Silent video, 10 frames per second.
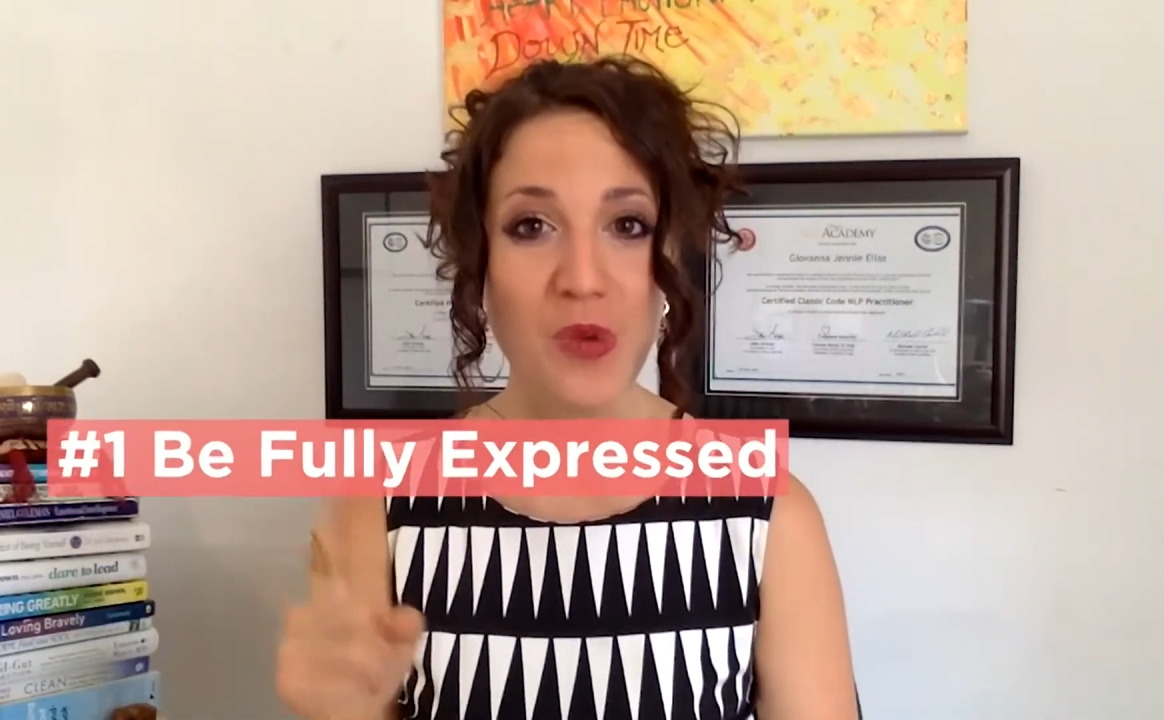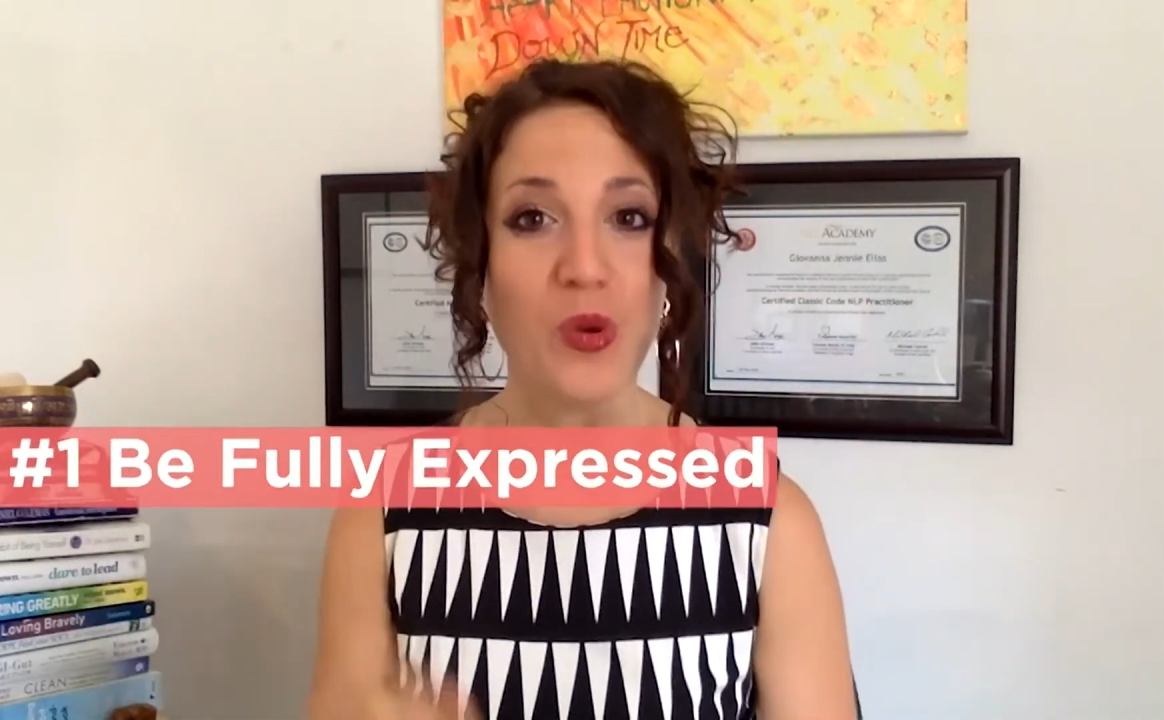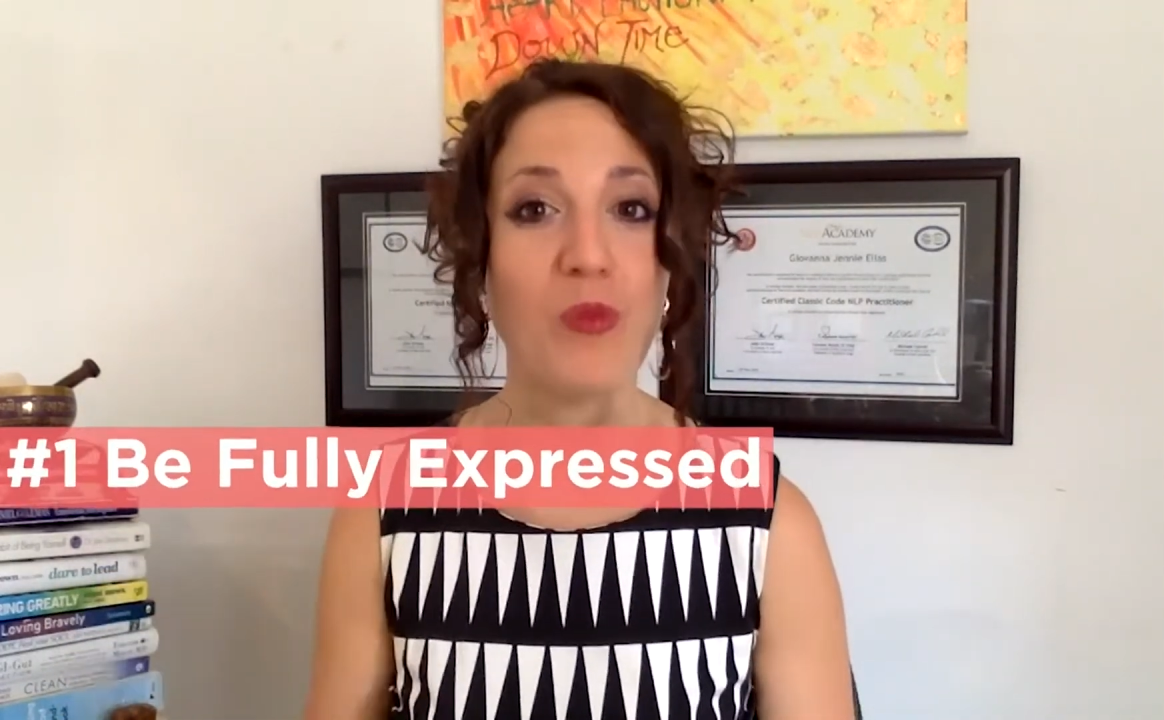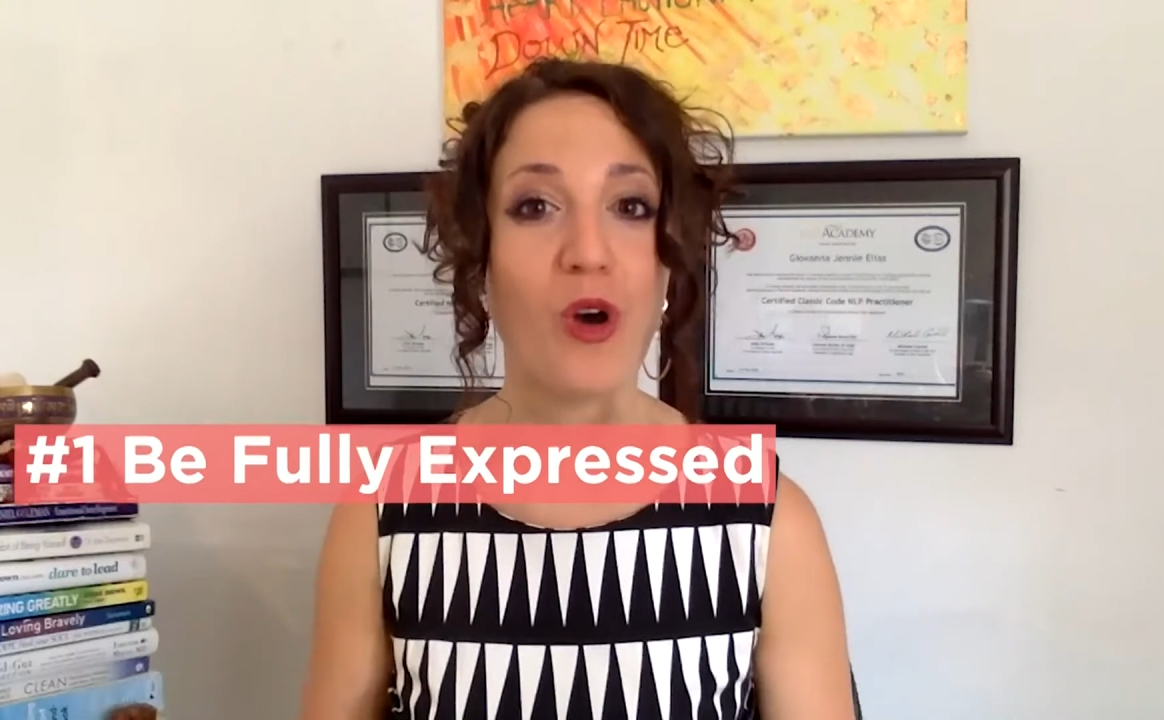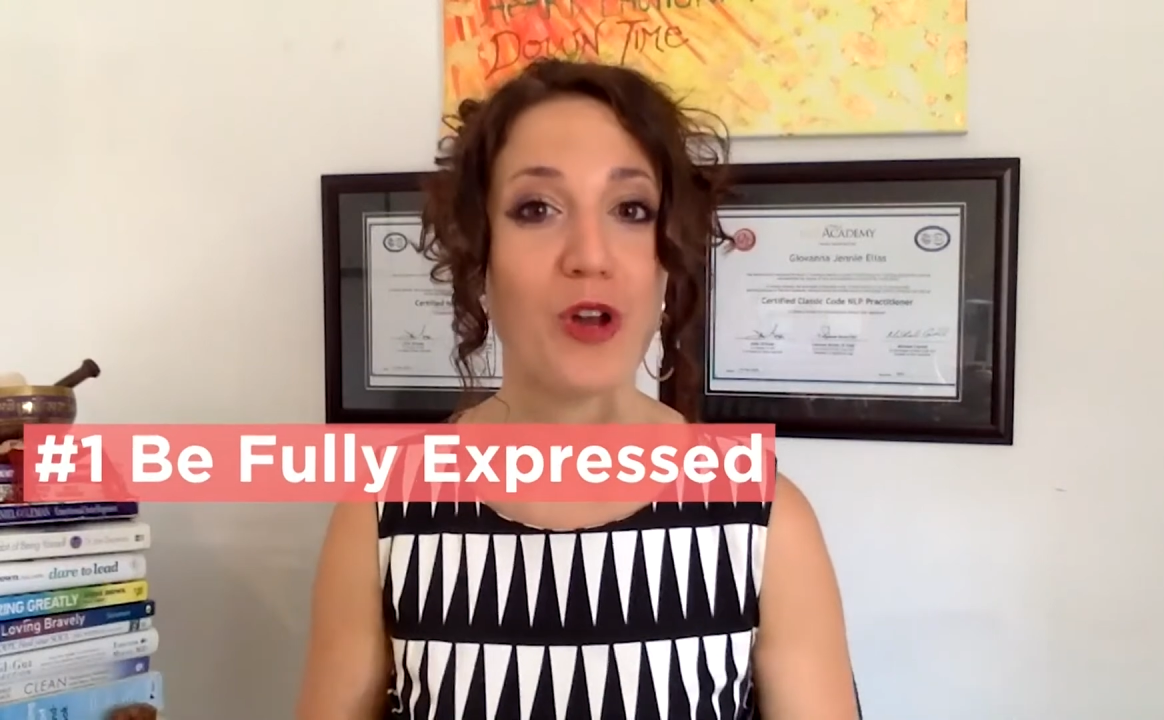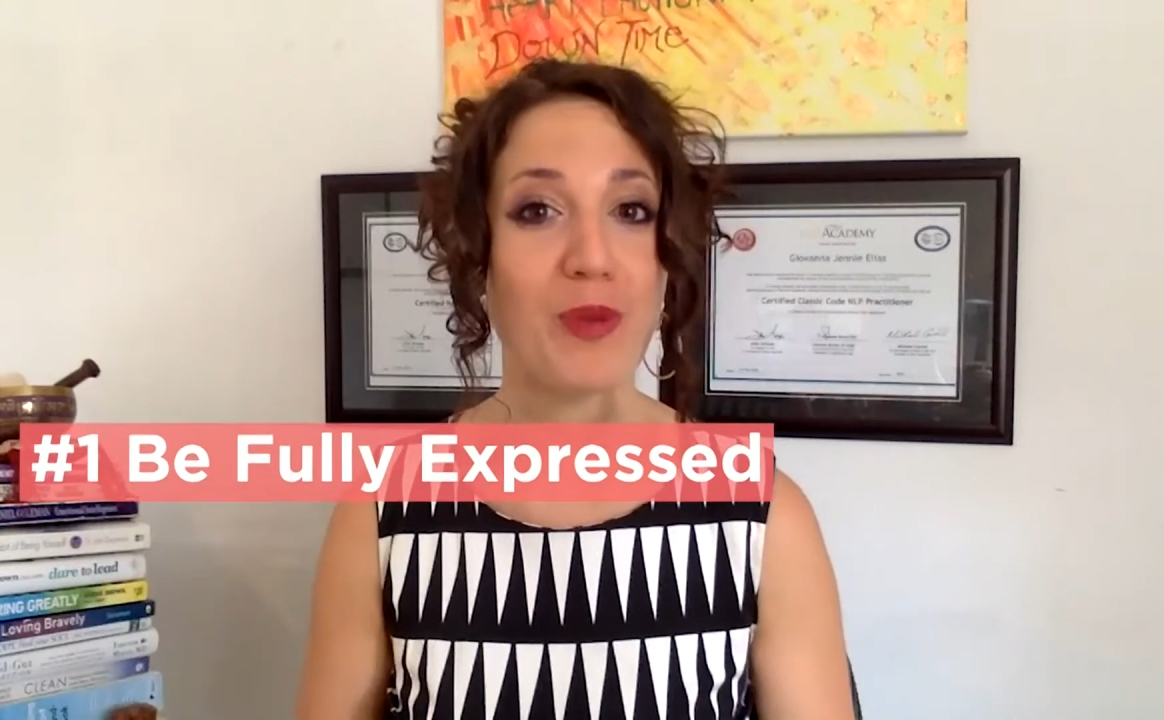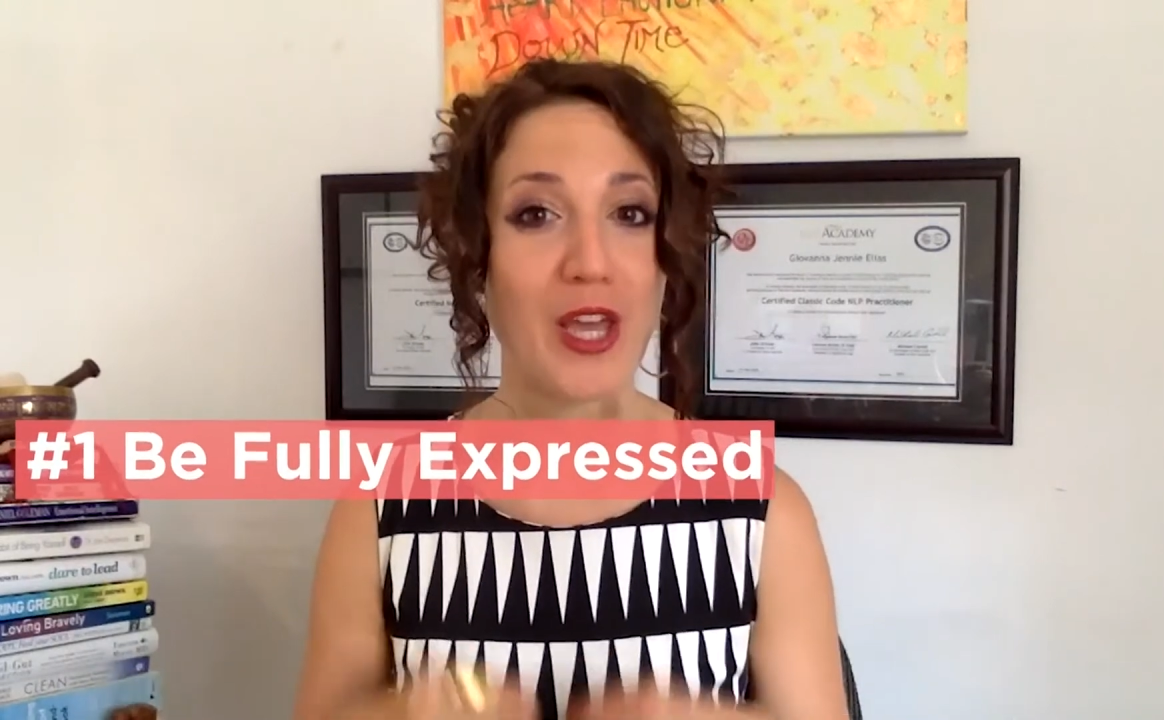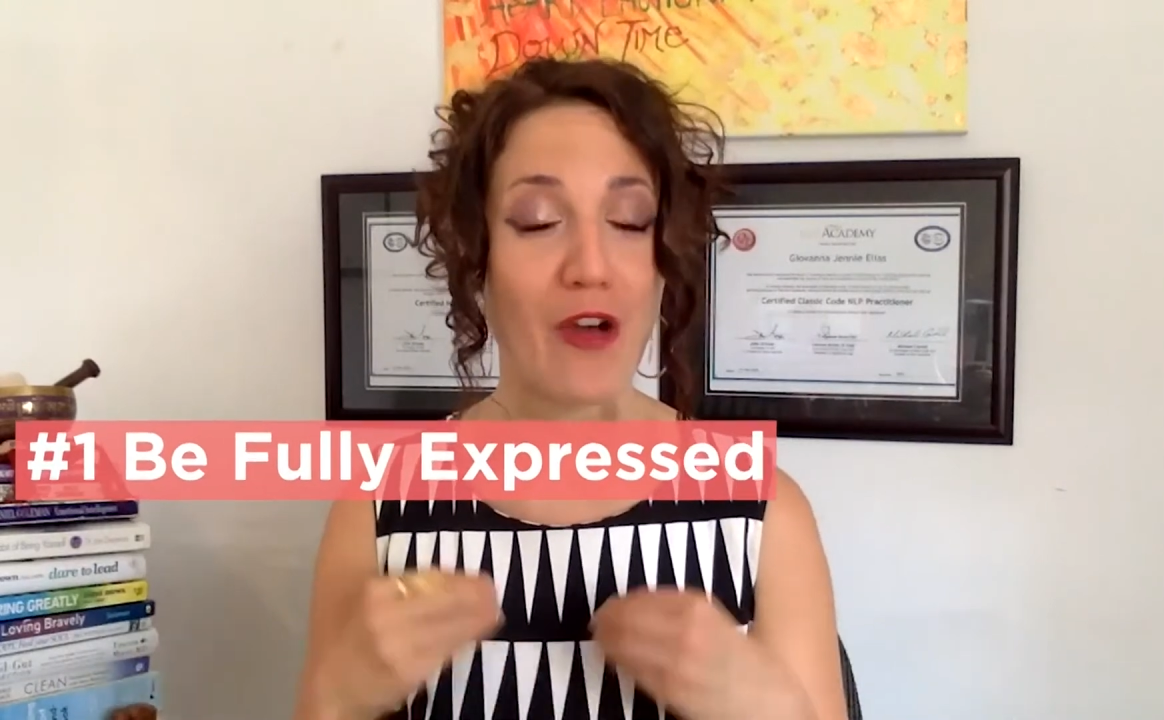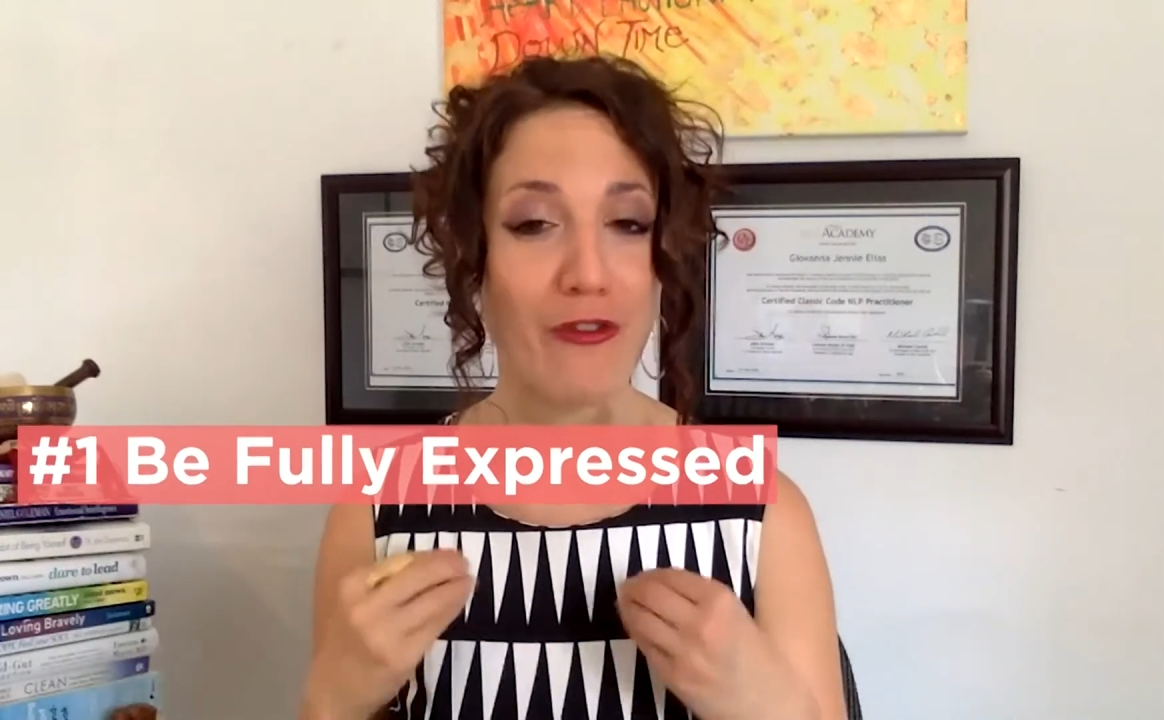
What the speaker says: we want to be